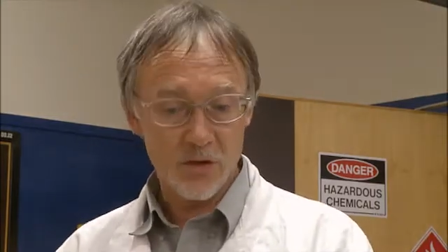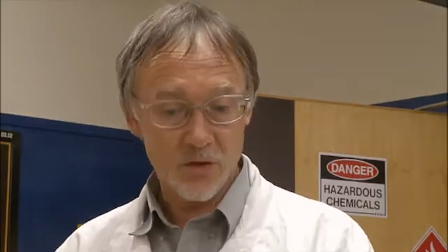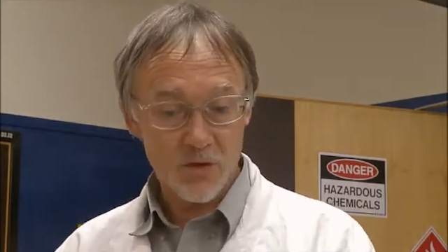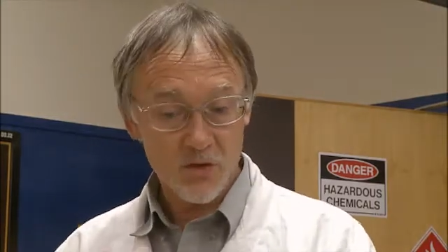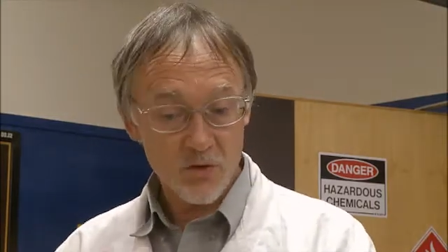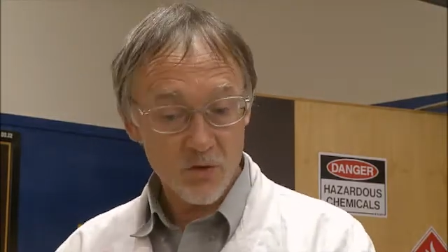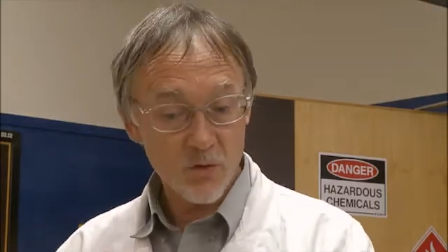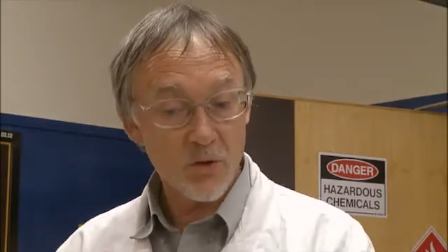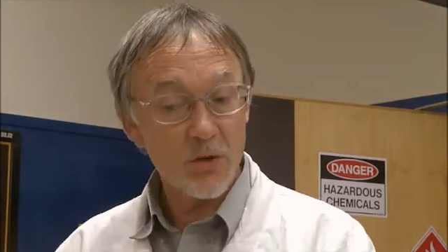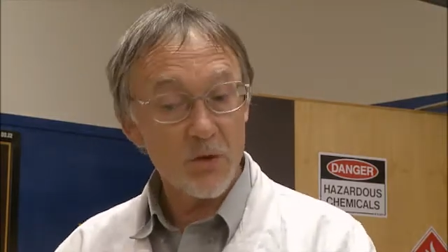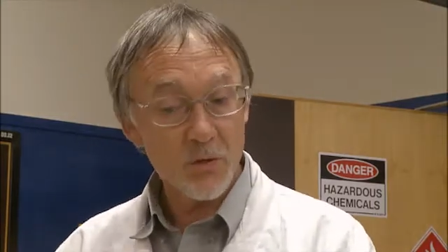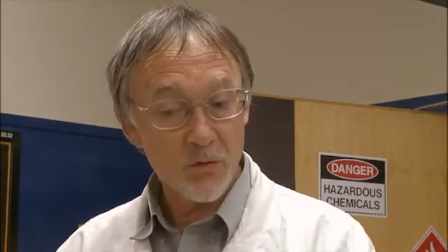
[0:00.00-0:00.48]

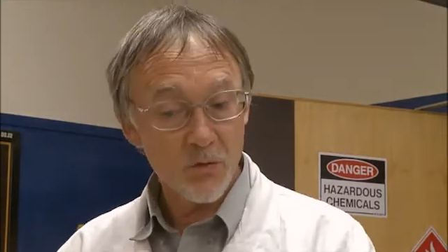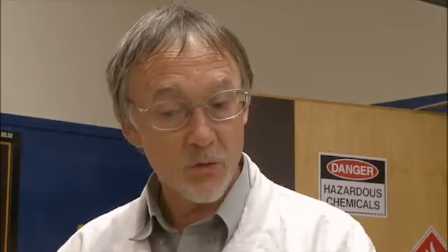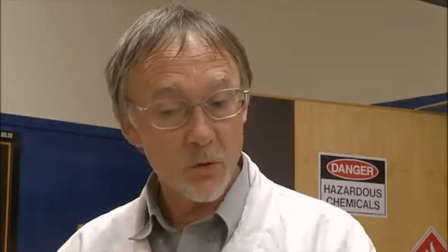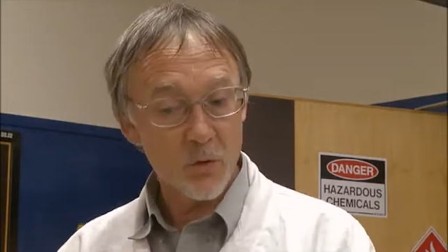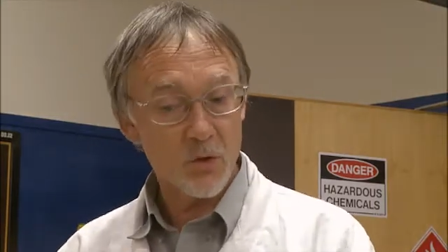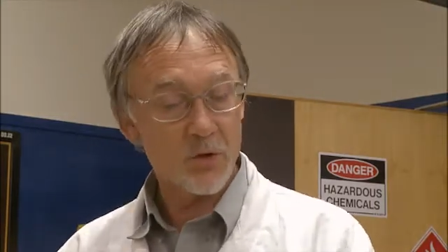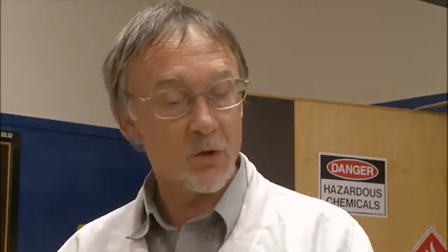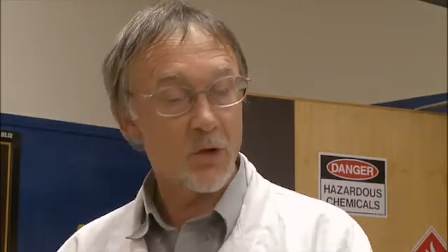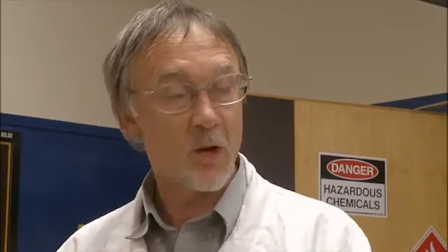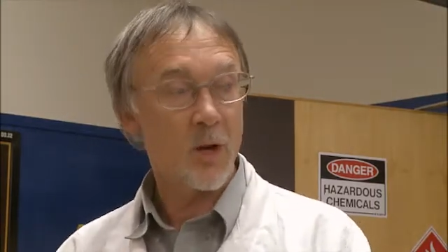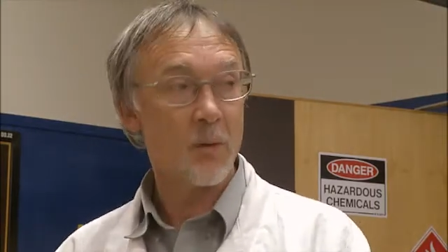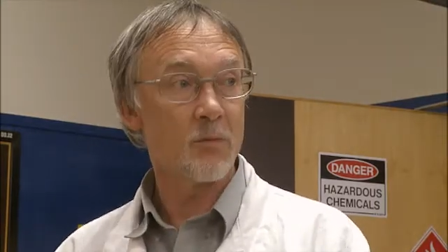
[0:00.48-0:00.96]
There's three to
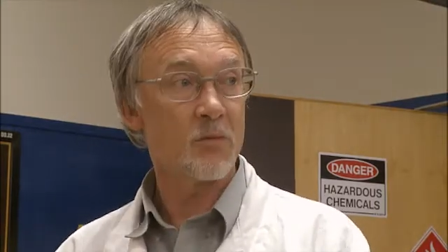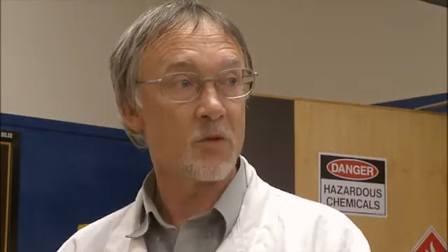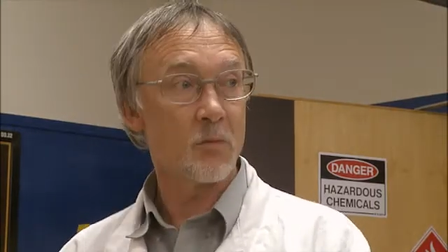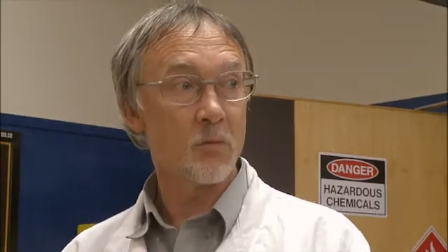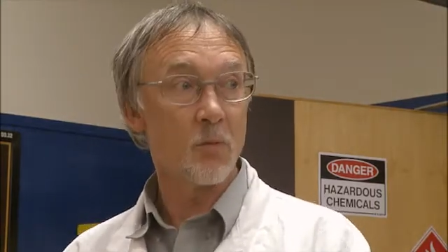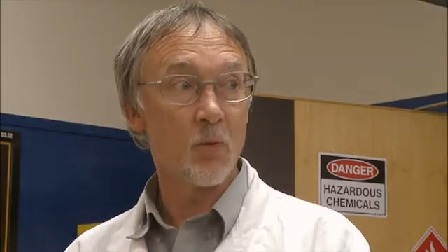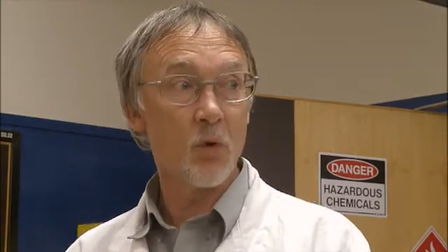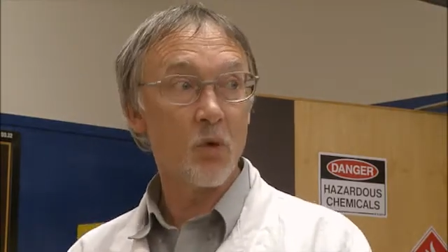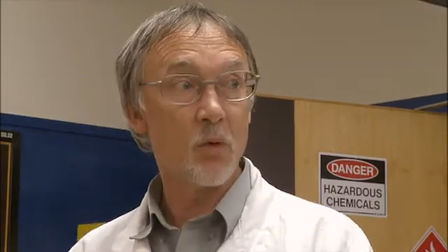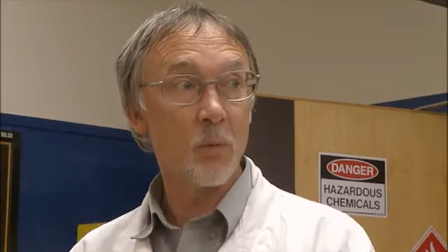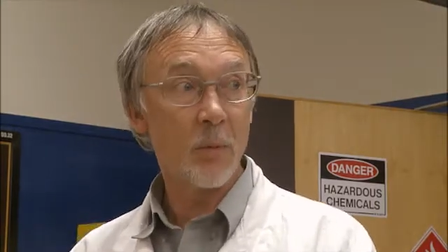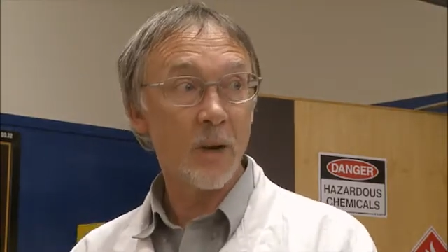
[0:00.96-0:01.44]
four times
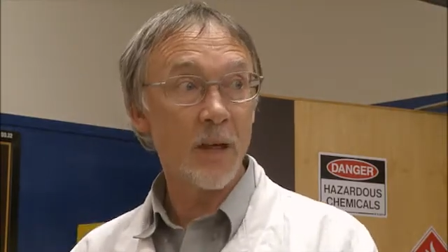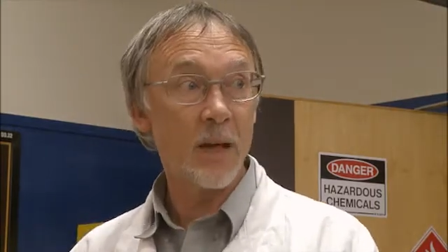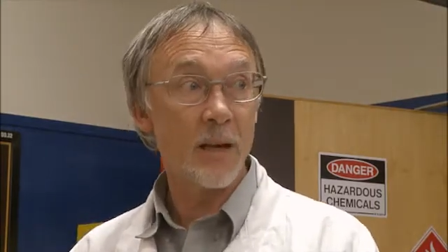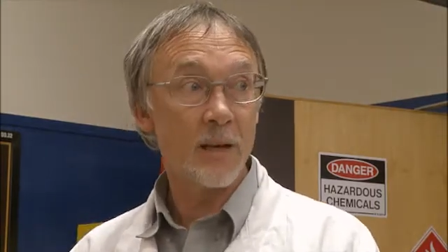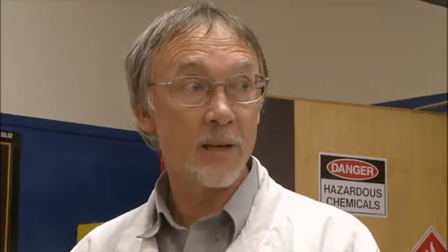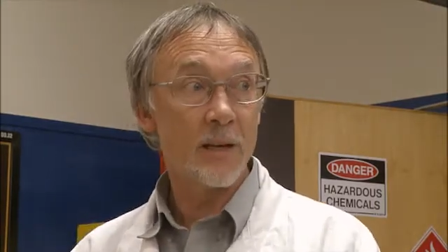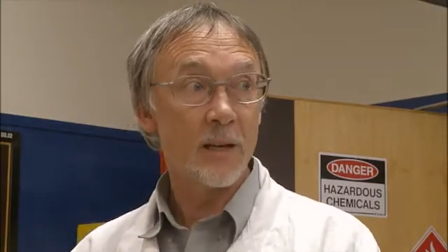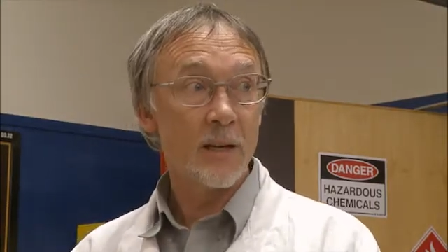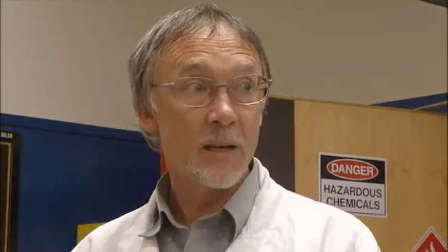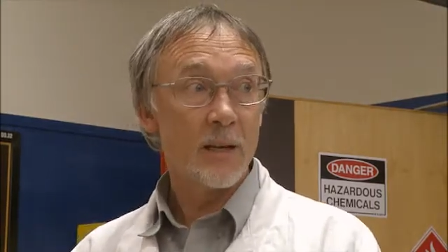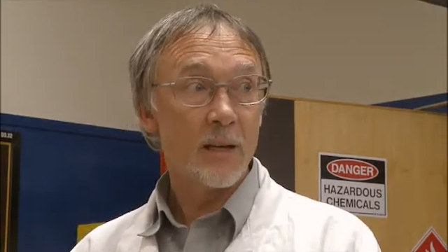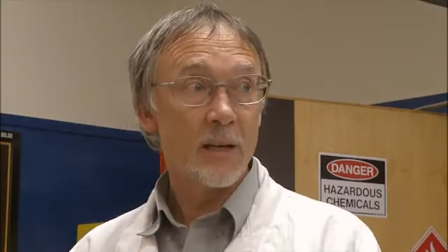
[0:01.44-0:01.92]
more
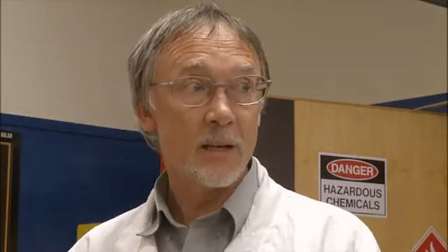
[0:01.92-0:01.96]
blood